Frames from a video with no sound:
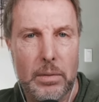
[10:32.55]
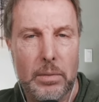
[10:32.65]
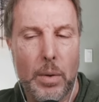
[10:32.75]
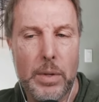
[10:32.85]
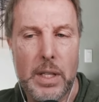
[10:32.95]

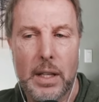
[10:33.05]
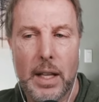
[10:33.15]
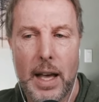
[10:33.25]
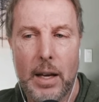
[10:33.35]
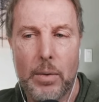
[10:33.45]
What was it
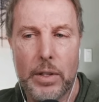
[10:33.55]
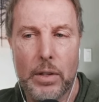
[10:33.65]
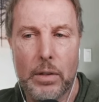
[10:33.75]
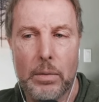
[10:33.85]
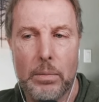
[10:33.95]
like when
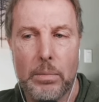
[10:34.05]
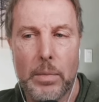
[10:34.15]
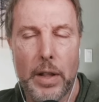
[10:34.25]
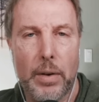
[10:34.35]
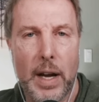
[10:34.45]
your
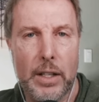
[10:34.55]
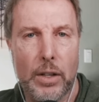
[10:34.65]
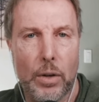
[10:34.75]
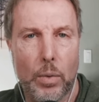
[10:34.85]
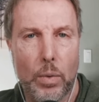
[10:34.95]
mother had to
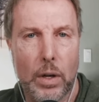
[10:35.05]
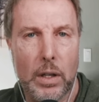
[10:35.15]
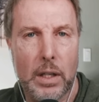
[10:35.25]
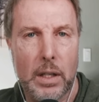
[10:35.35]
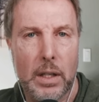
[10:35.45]
go to
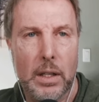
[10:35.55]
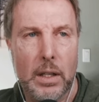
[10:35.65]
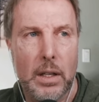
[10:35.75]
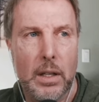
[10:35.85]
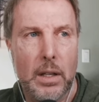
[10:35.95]
work
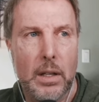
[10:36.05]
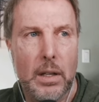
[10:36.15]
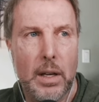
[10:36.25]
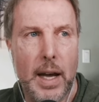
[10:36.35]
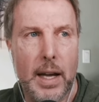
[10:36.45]

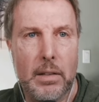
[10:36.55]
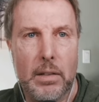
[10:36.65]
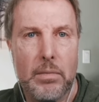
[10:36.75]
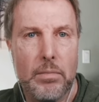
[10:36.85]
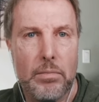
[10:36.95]
at
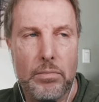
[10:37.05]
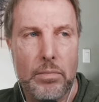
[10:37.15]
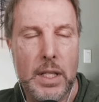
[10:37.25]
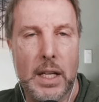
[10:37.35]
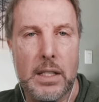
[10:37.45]

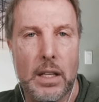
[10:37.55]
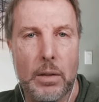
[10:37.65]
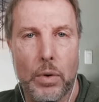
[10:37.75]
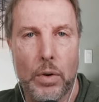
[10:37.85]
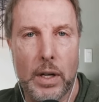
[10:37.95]
six in the
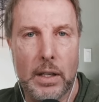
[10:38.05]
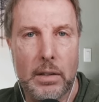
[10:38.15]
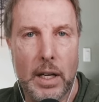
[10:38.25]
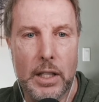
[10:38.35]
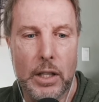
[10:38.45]
morning
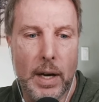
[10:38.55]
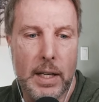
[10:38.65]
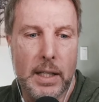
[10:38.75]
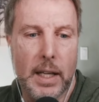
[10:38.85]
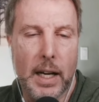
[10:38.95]
and you had
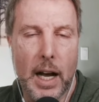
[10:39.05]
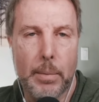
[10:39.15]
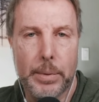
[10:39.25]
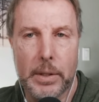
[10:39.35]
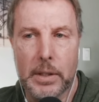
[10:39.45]
to get
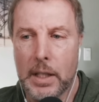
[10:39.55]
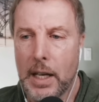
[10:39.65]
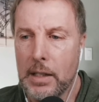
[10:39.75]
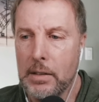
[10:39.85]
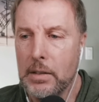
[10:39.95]
up and
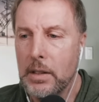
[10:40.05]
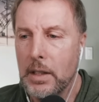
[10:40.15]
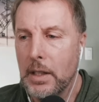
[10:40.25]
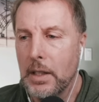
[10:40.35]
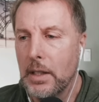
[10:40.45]
and
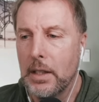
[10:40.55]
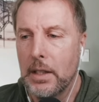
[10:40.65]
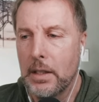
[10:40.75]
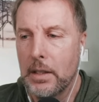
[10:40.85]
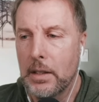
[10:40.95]

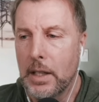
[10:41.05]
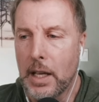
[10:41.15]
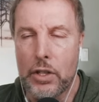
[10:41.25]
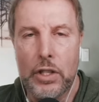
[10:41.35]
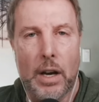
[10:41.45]

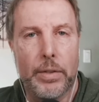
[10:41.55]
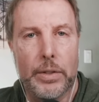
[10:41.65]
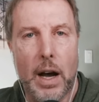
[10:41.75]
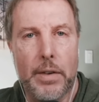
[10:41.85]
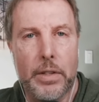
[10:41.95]
get shuffled
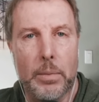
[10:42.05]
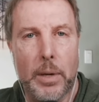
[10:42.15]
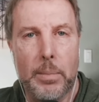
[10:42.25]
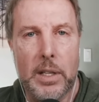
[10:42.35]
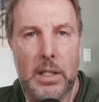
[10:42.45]
off to the
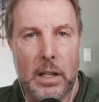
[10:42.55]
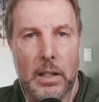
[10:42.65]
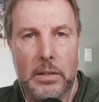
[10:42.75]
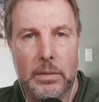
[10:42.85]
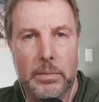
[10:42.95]

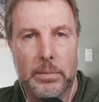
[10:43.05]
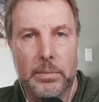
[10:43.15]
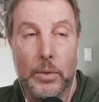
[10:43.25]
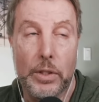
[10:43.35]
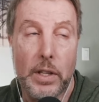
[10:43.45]
babysitter,
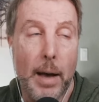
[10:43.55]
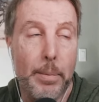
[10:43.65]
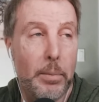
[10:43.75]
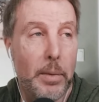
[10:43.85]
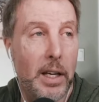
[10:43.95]
which
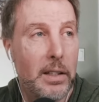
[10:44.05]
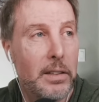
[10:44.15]
happened to me.